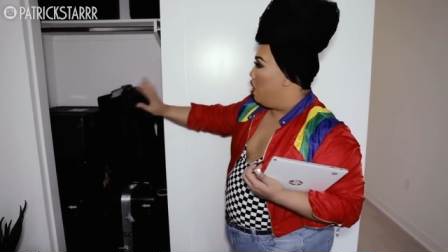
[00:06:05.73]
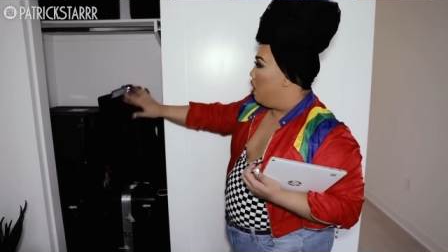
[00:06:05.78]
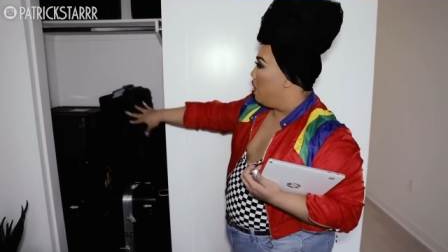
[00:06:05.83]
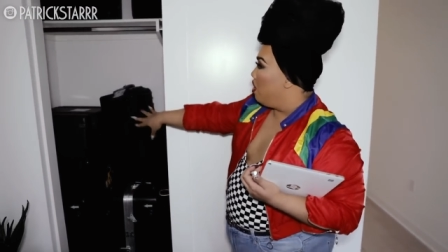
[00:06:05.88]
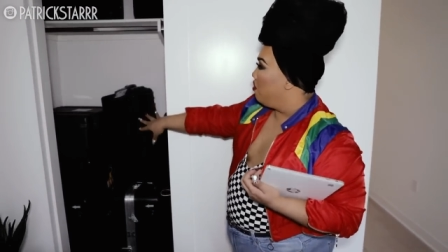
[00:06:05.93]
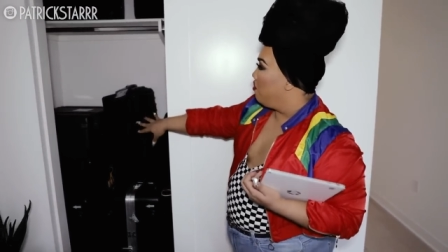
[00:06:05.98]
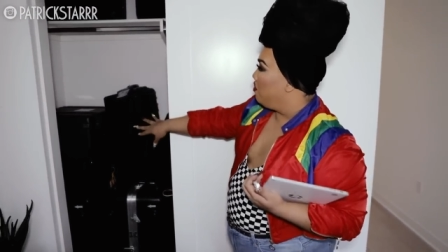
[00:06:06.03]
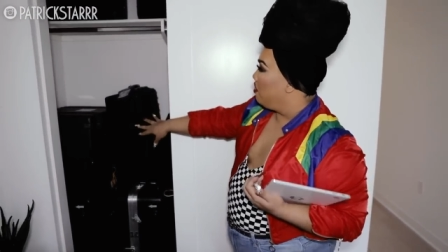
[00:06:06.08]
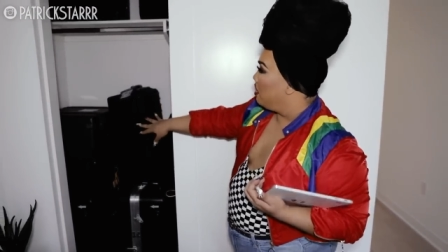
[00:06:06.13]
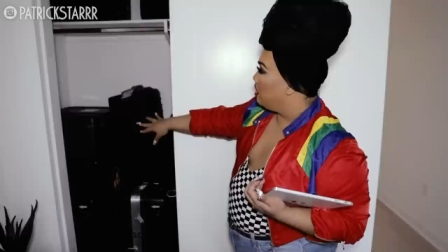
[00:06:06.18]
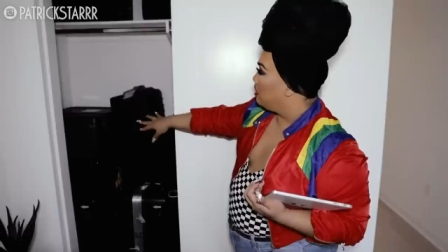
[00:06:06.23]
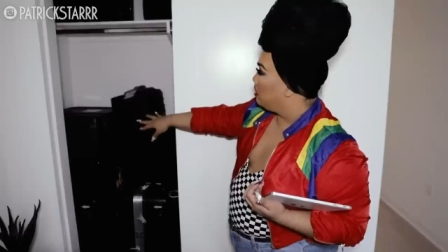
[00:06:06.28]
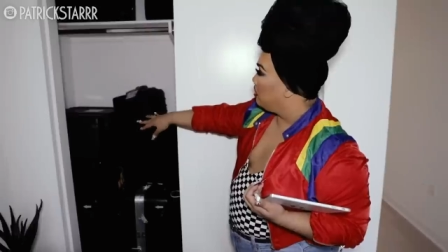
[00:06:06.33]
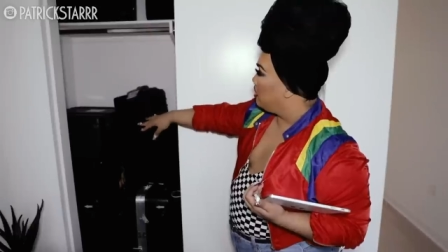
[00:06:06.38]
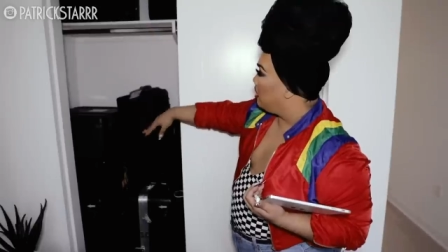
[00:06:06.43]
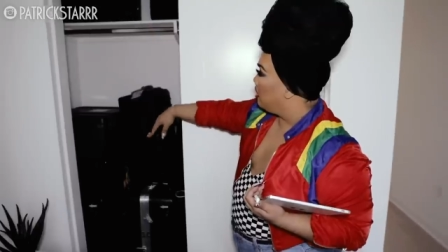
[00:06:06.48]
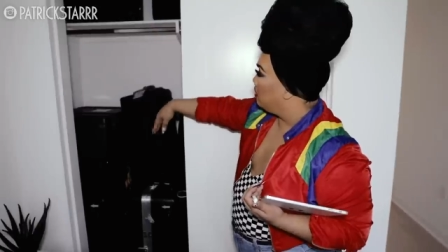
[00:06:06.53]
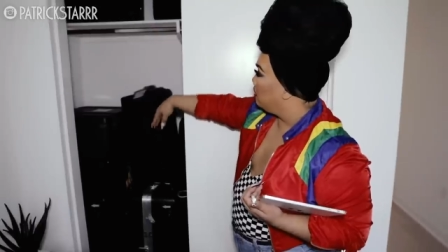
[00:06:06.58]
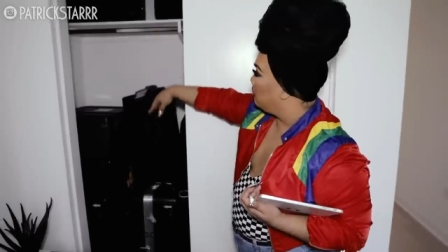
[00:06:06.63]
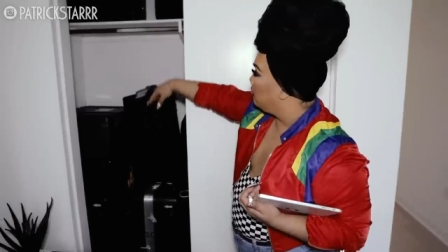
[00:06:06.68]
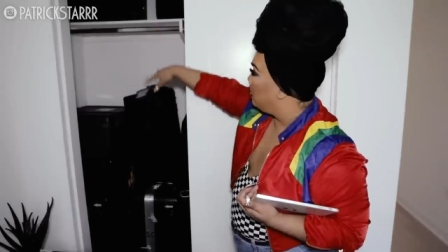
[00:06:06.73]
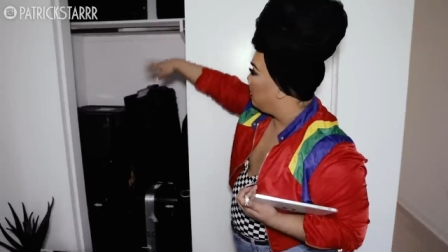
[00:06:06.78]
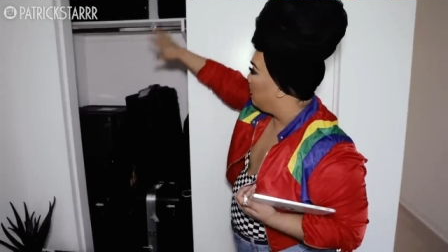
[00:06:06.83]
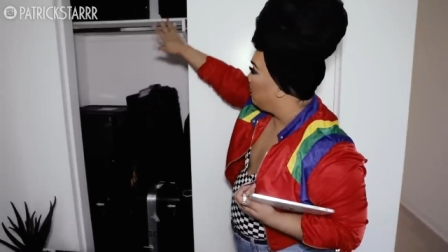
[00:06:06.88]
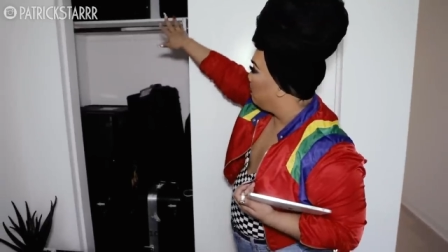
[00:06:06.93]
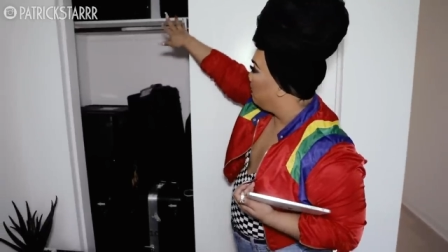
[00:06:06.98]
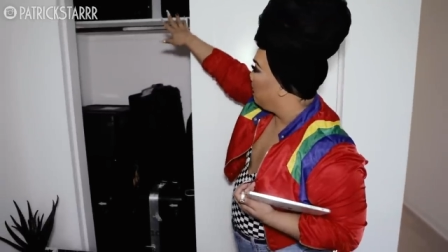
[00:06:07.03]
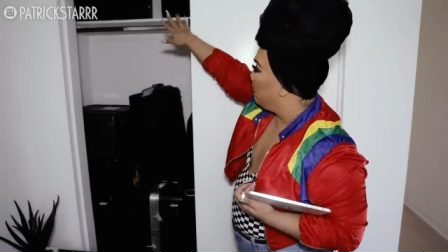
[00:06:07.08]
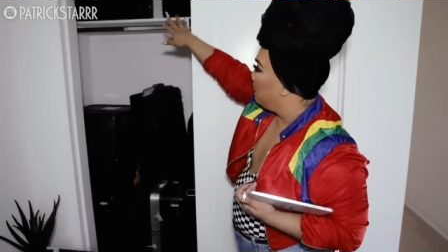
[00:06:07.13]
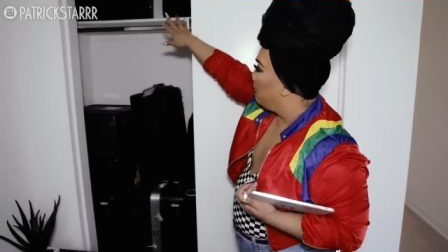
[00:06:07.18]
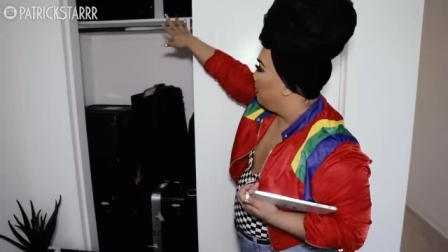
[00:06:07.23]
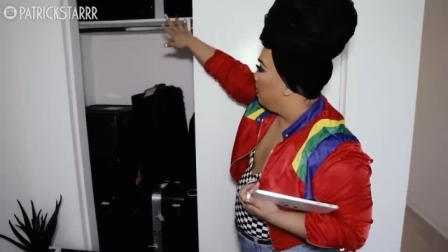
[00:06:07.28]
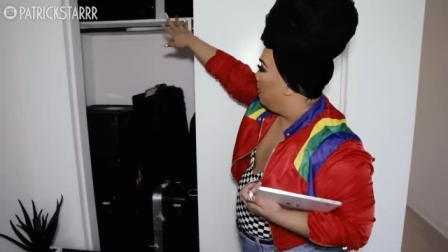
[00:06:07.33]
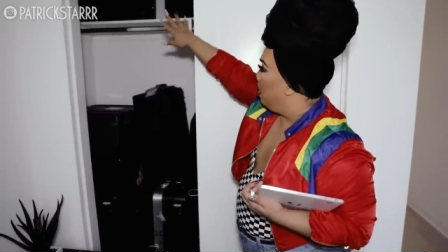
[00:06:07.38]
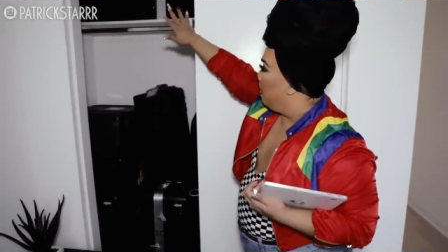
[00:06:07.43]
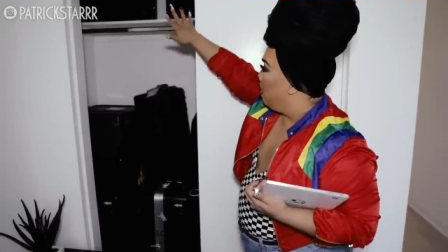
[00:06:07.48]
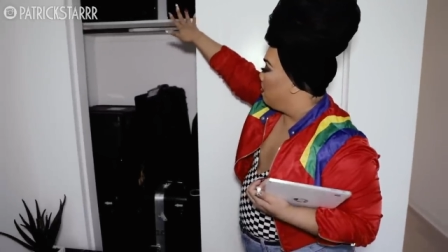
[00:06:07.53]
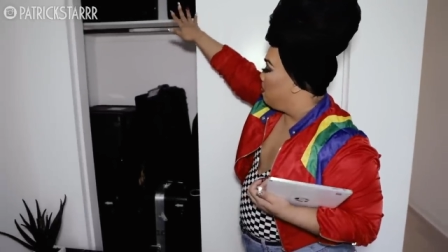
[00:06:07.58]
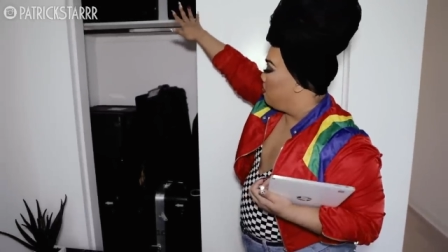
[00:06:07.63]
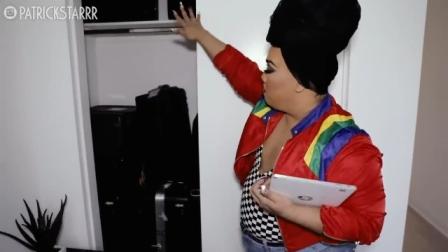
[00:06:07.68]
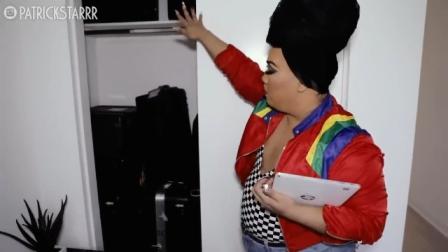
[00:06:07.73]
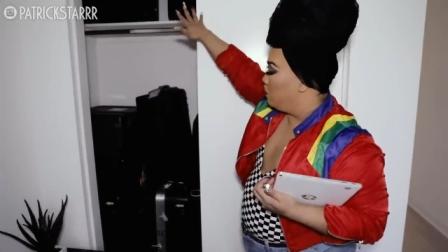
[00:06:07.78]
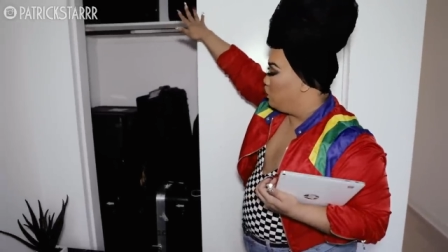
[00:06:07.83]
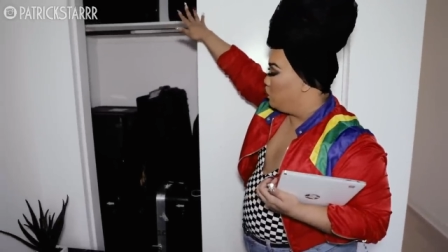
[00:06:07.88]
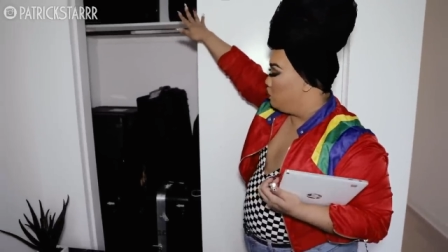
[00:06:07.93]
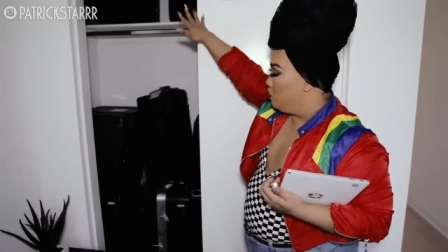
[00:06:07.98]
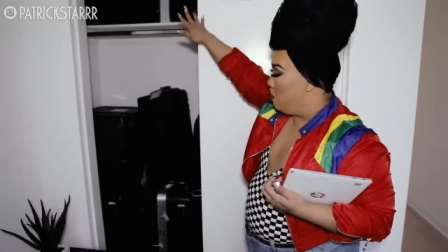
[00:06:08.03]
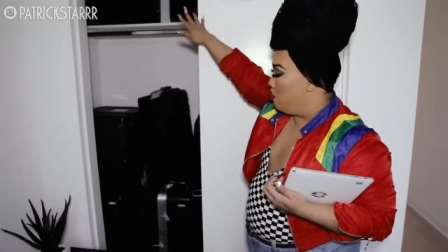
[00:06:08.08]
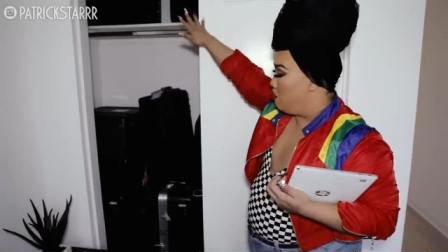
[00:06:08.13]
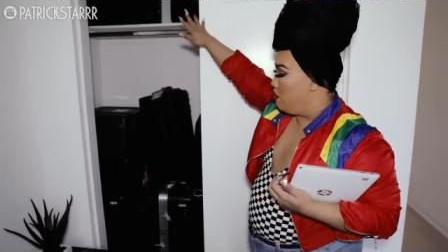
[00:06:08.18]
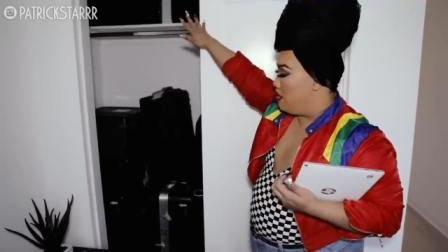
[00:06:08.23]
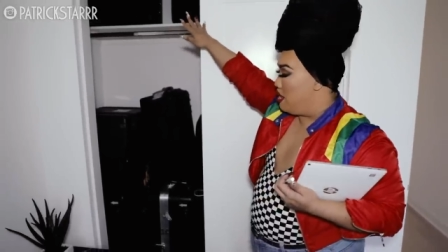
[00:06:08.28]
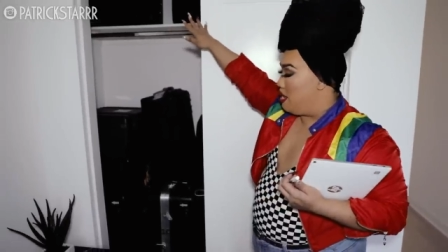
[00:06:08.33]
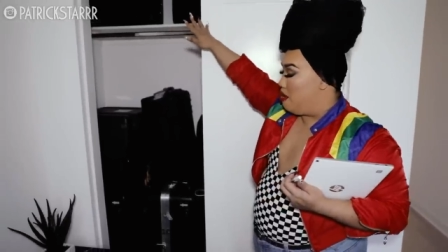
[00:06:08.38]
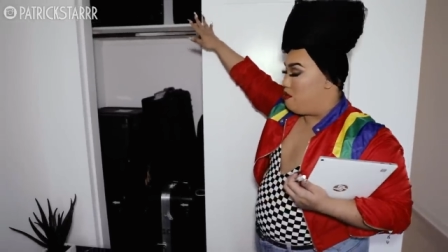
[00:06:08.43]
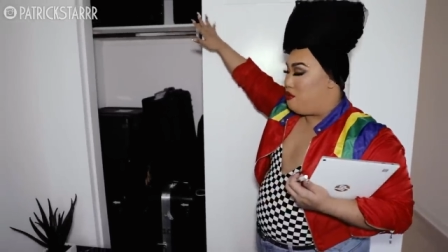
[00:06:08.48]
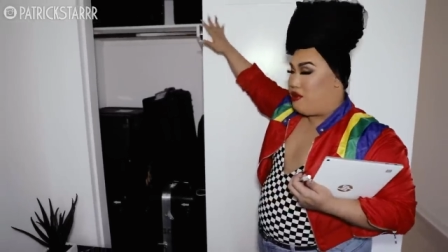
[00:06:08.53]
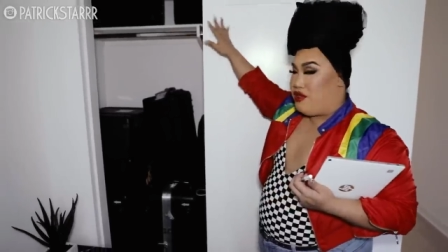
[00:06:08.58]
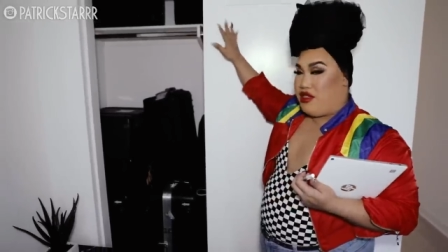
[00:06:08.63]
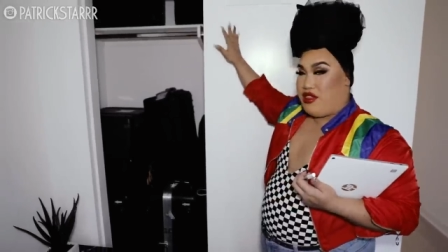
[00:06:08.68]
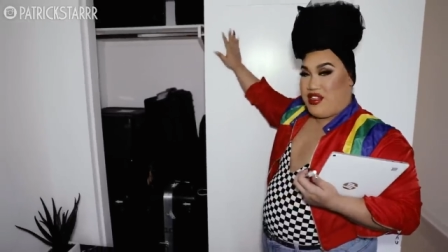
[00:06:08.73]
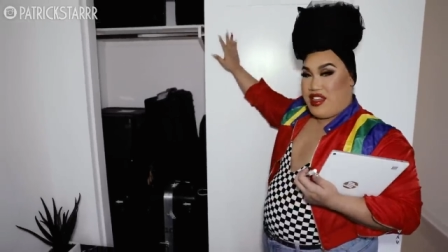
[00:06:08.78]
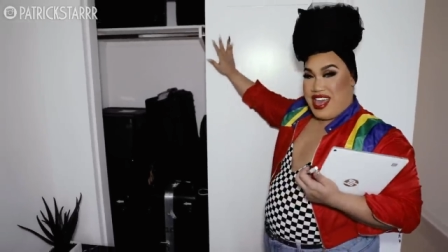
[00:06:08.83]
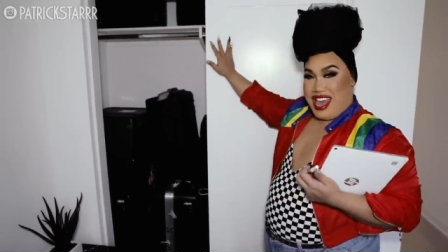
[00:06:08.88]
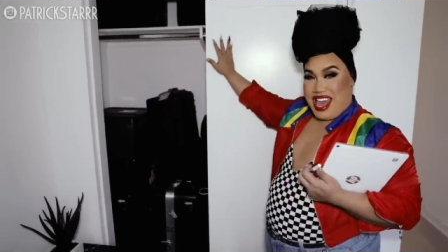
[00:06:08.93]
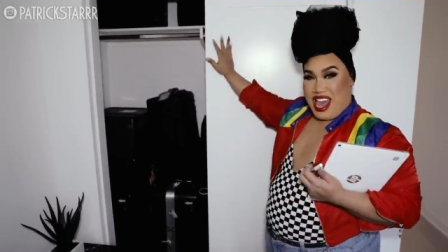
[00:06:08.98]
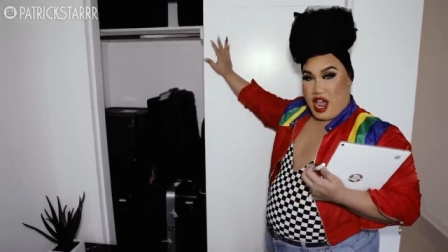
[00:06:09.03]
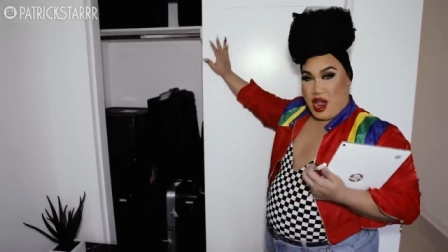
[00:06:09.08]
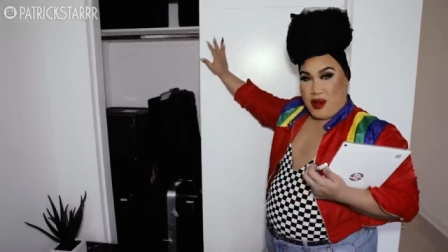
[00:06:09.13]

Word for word: our Felix cases, and then another drone up there.